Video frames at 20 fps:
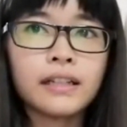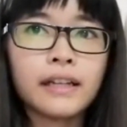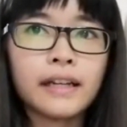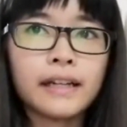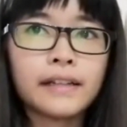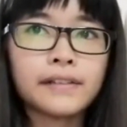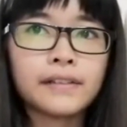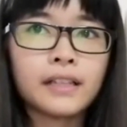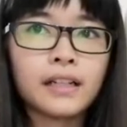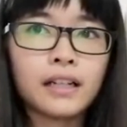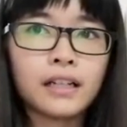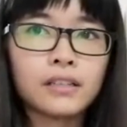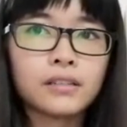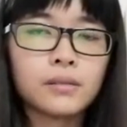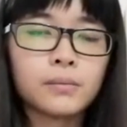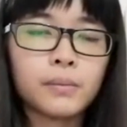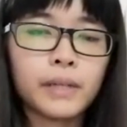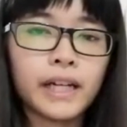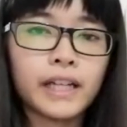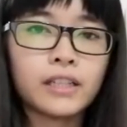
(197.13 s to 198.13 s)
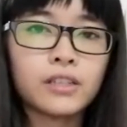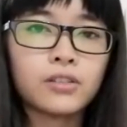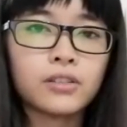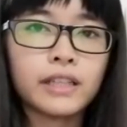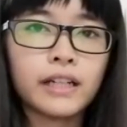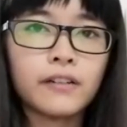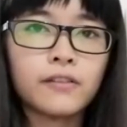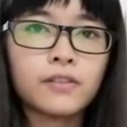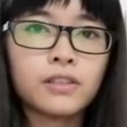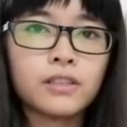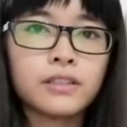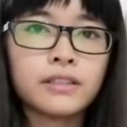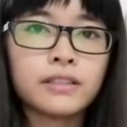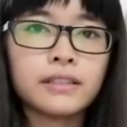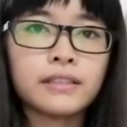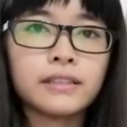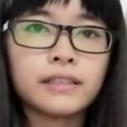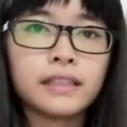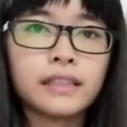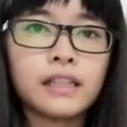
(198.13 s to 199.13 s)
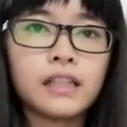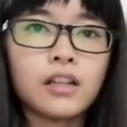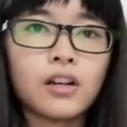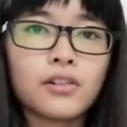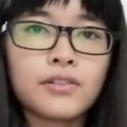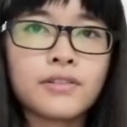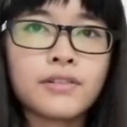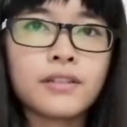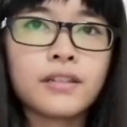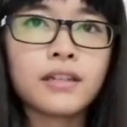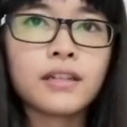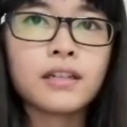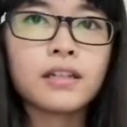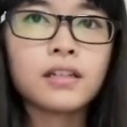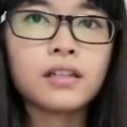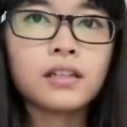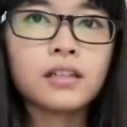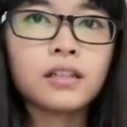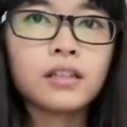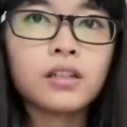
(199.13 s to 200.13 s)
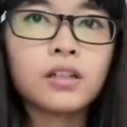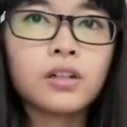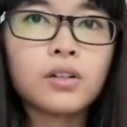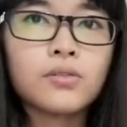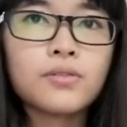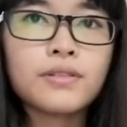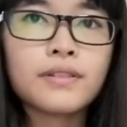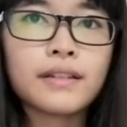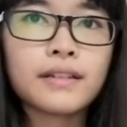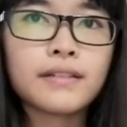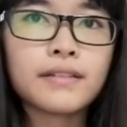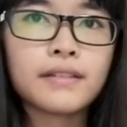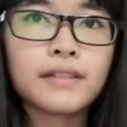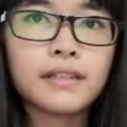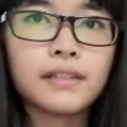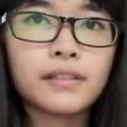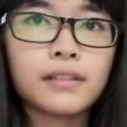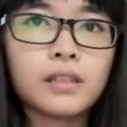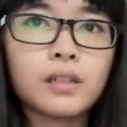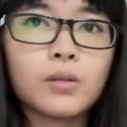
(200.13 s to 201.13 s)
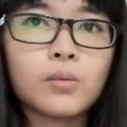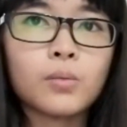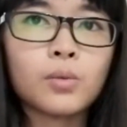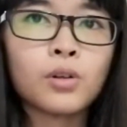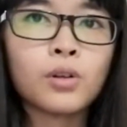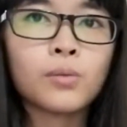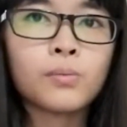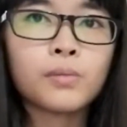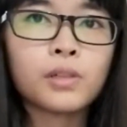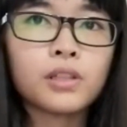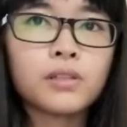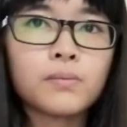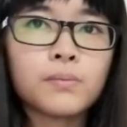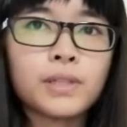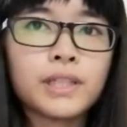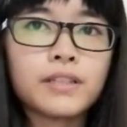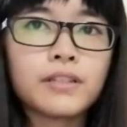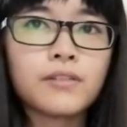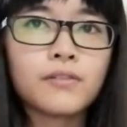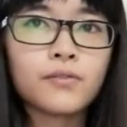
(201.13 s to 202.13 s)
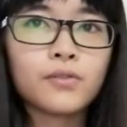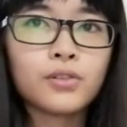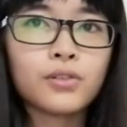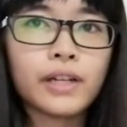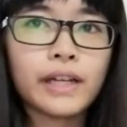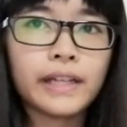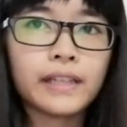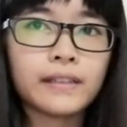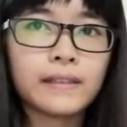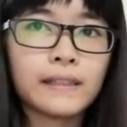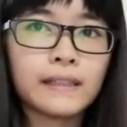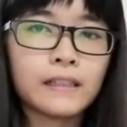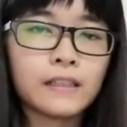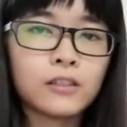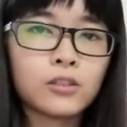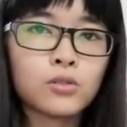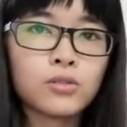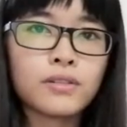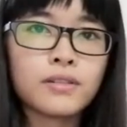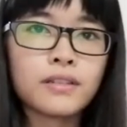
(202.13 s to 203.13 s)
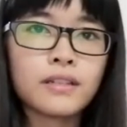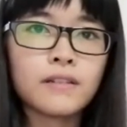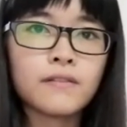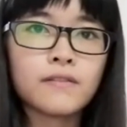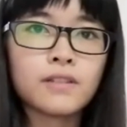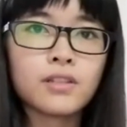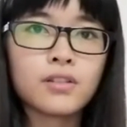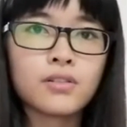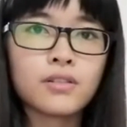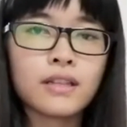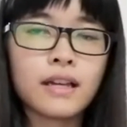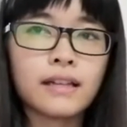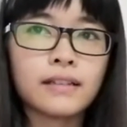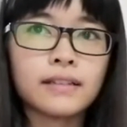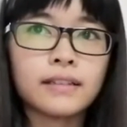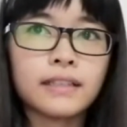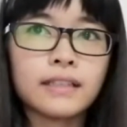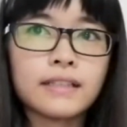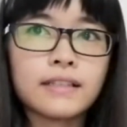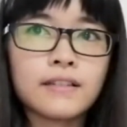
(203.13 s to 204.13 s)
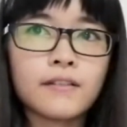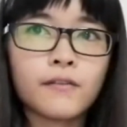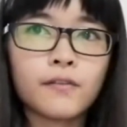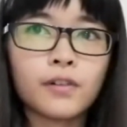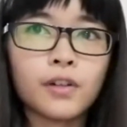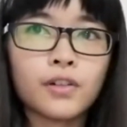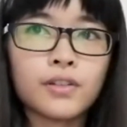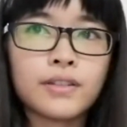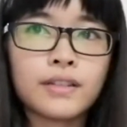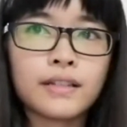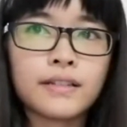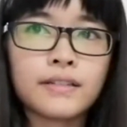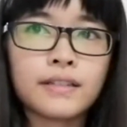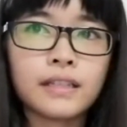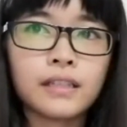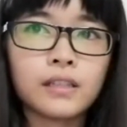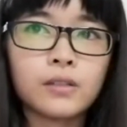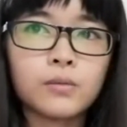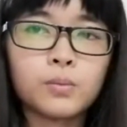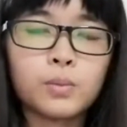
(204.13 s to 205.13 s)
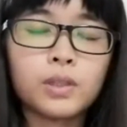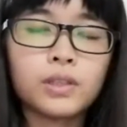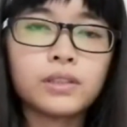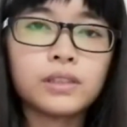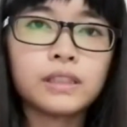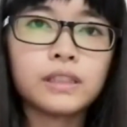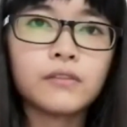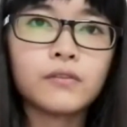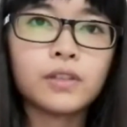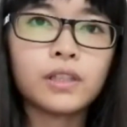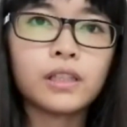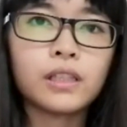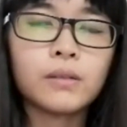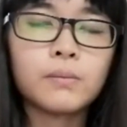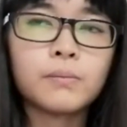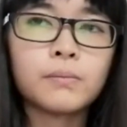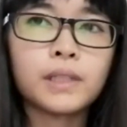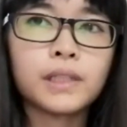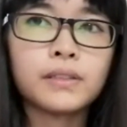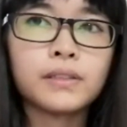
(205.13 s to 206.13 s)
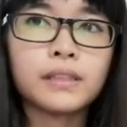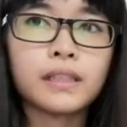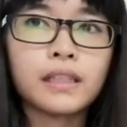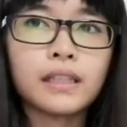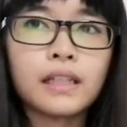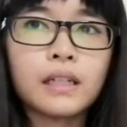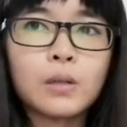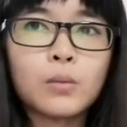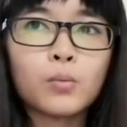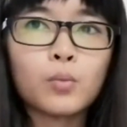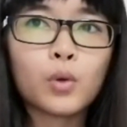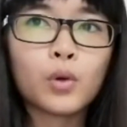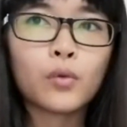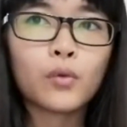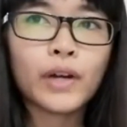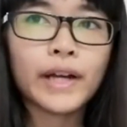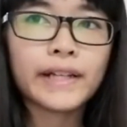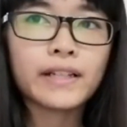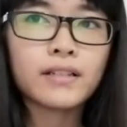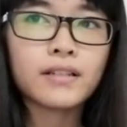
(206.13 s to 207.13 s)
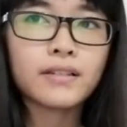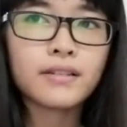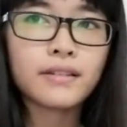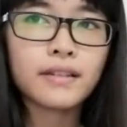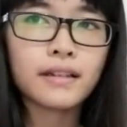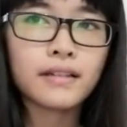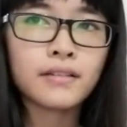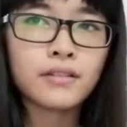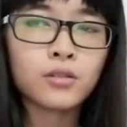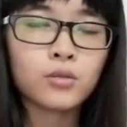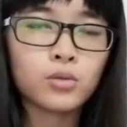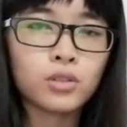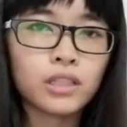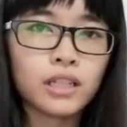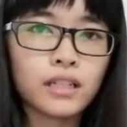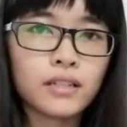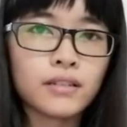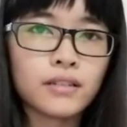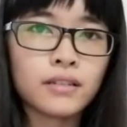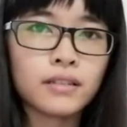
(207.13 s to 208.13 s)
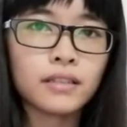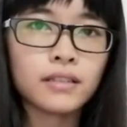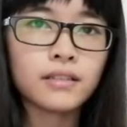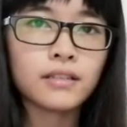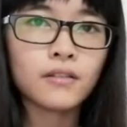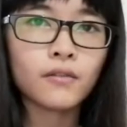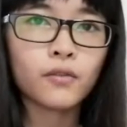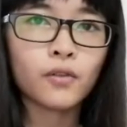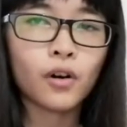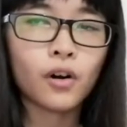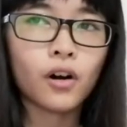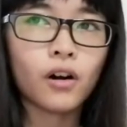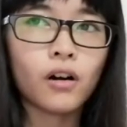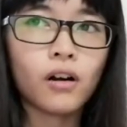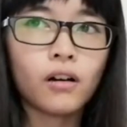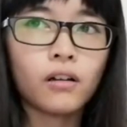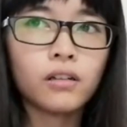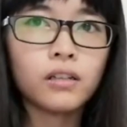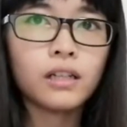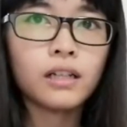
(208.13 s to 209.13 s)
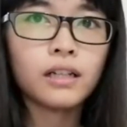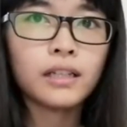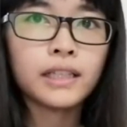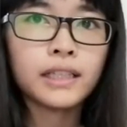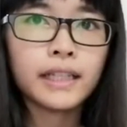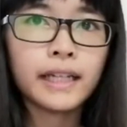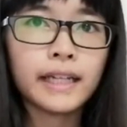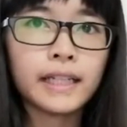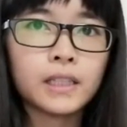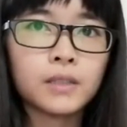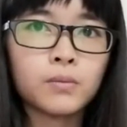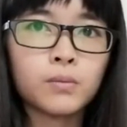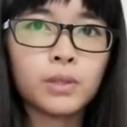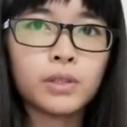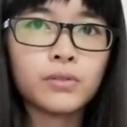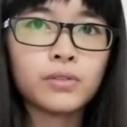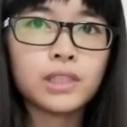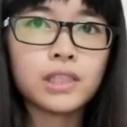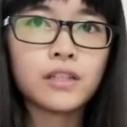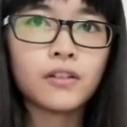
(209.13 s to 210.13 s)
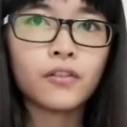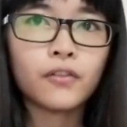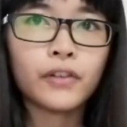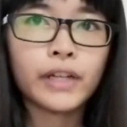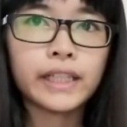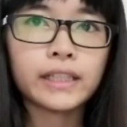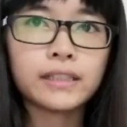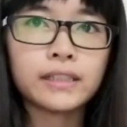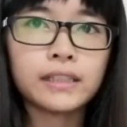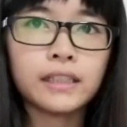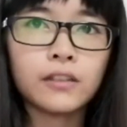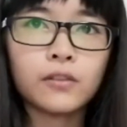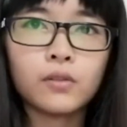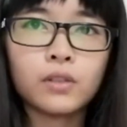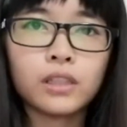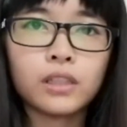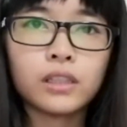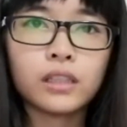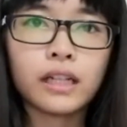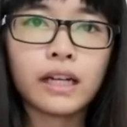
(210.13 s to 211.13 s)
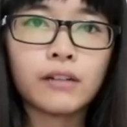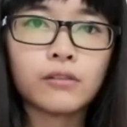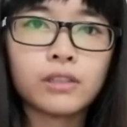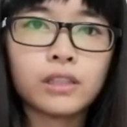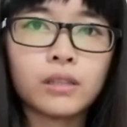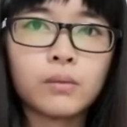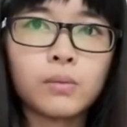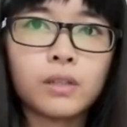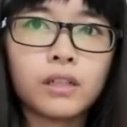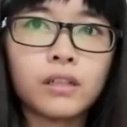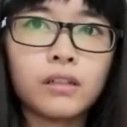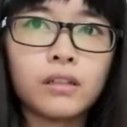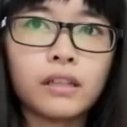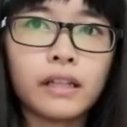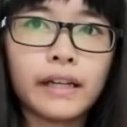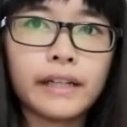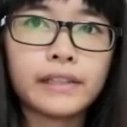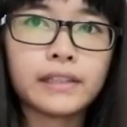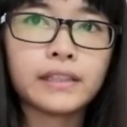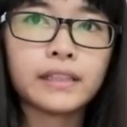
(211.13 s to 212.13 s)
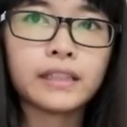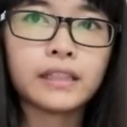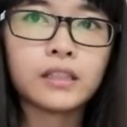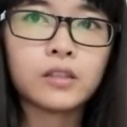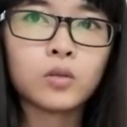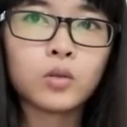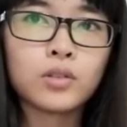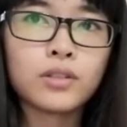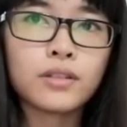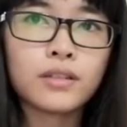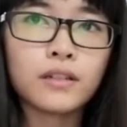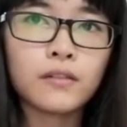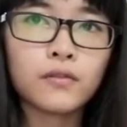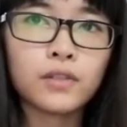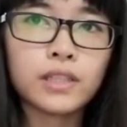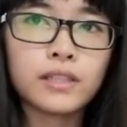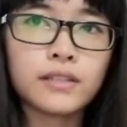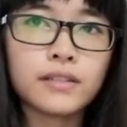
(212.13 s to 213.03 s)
and halt biodiversity loss. Goal 16. Promote peaceful and inclusive societies for sustainable development, provide access to justice for all, and build effective, accountable, and inclusive